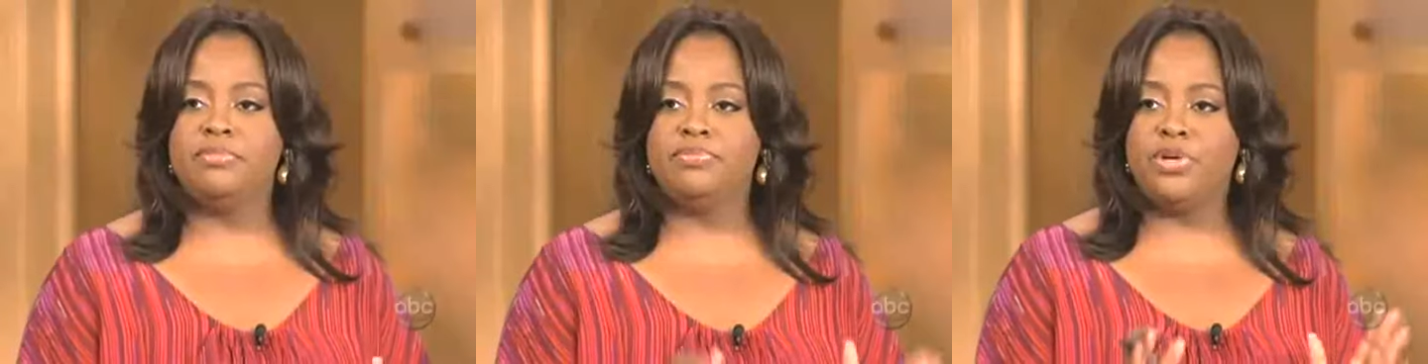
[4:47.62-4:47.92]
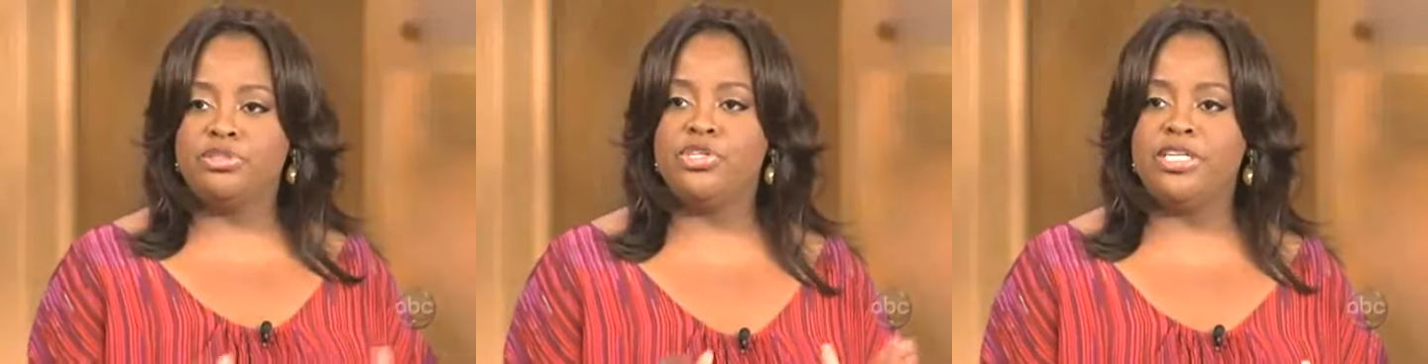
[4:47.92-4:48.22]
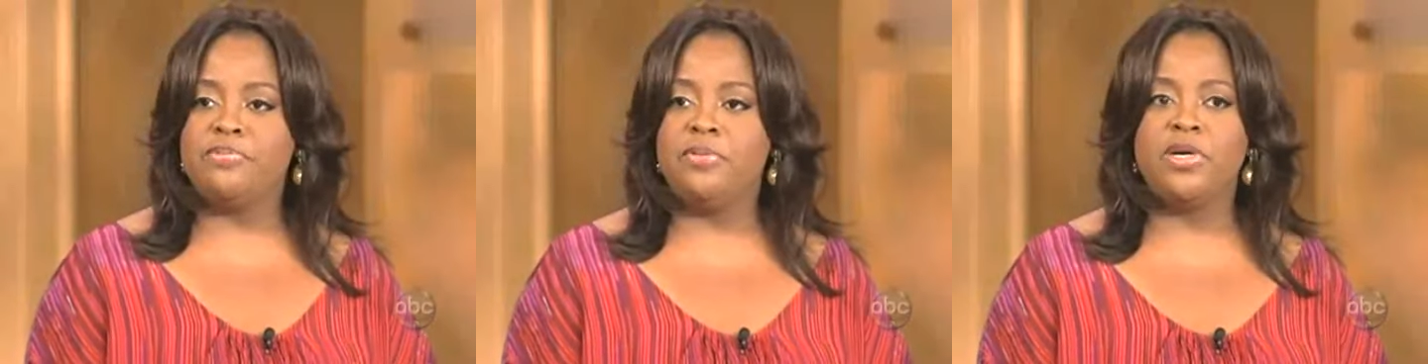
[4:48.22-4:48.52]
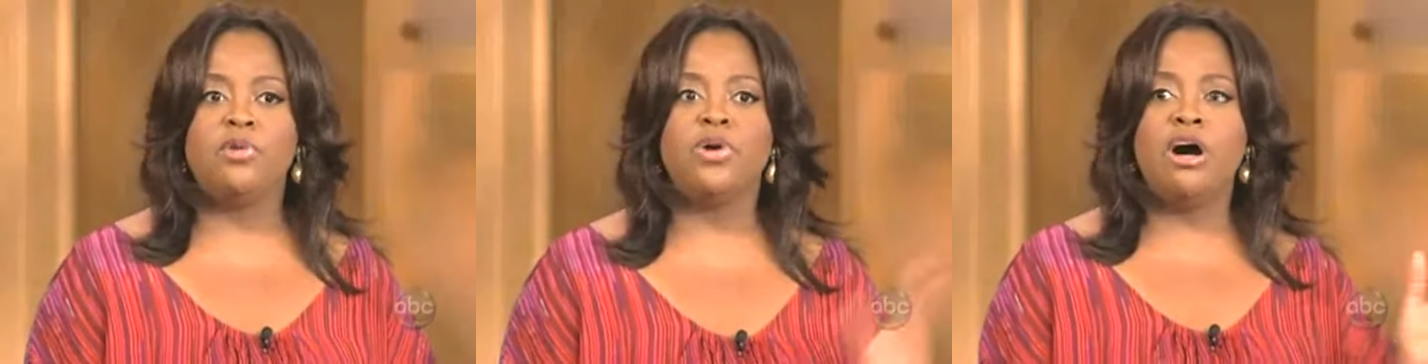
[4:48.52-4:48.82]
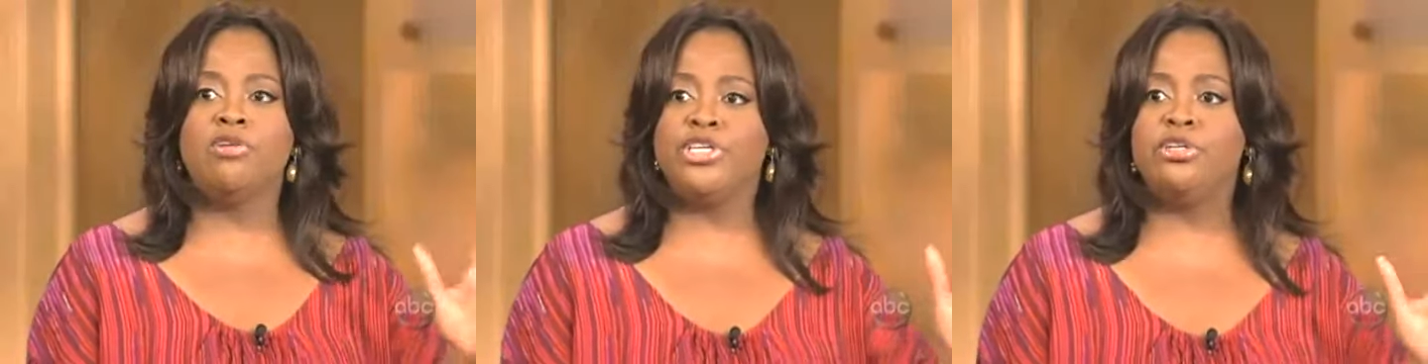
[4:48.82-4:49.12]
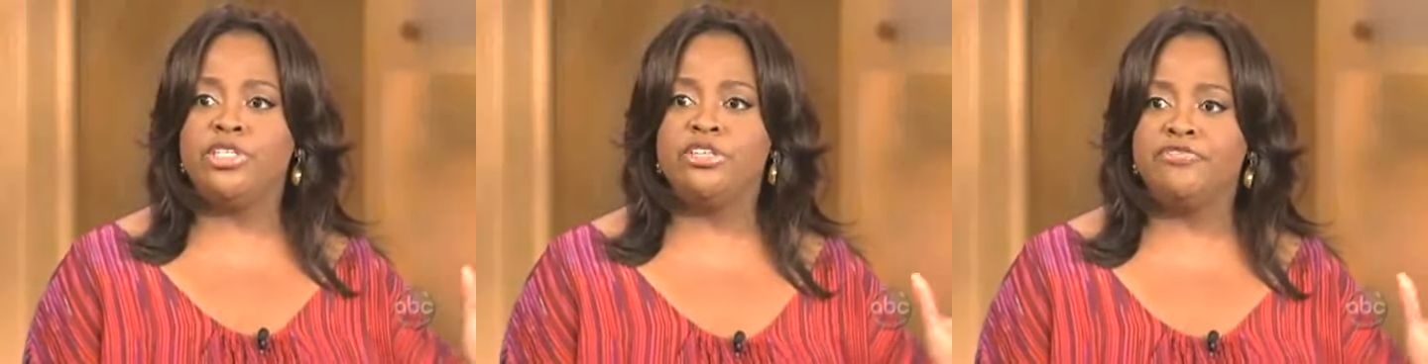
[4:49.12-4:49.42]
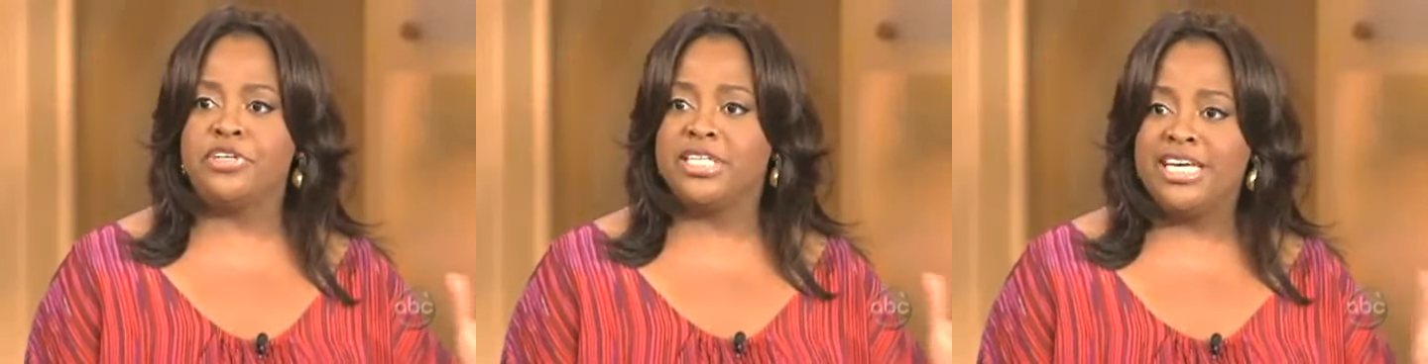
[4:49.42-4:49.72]
pro-choice. People go, well, oh, you're, you're
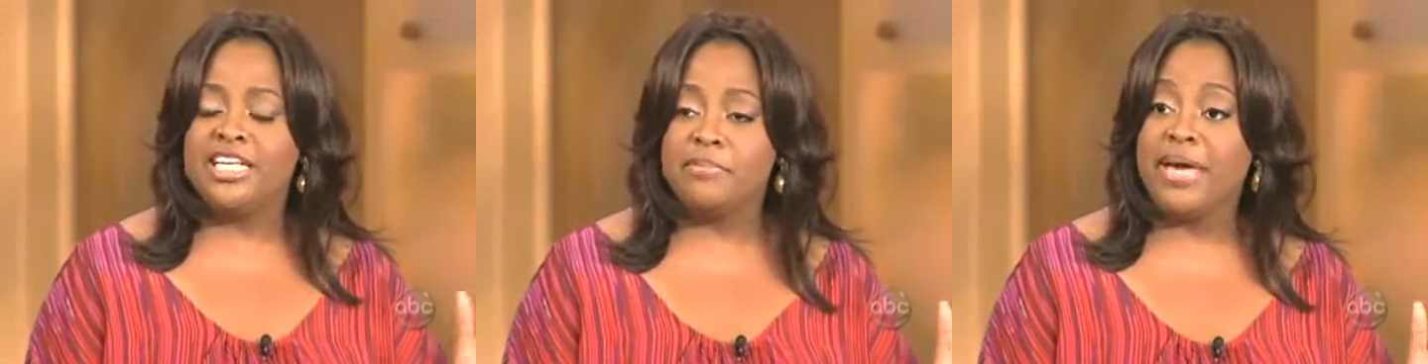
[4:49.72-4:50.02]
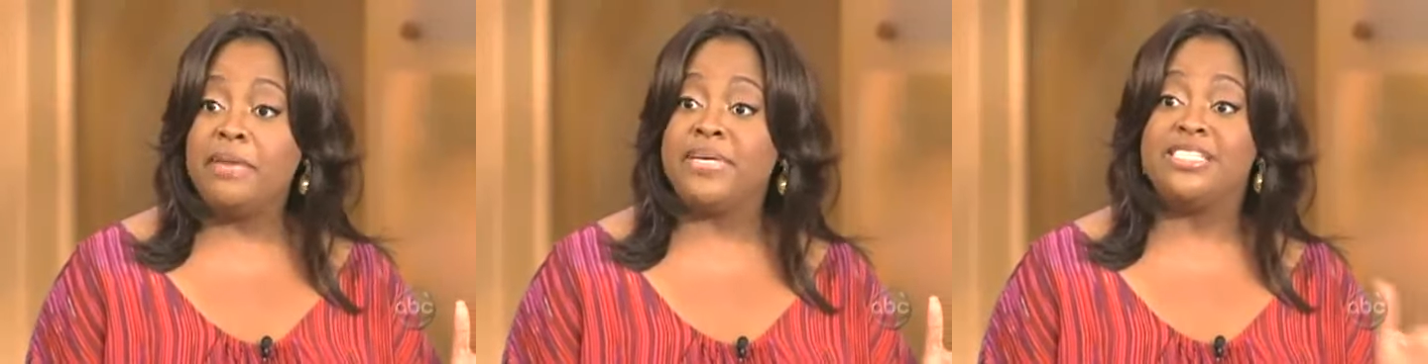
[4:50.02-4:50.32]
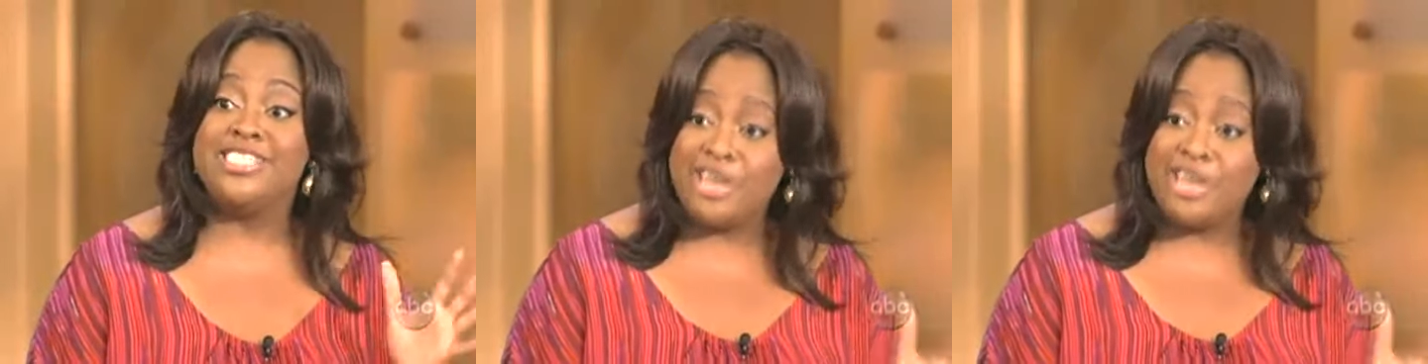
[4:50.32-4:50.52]
for killing babies.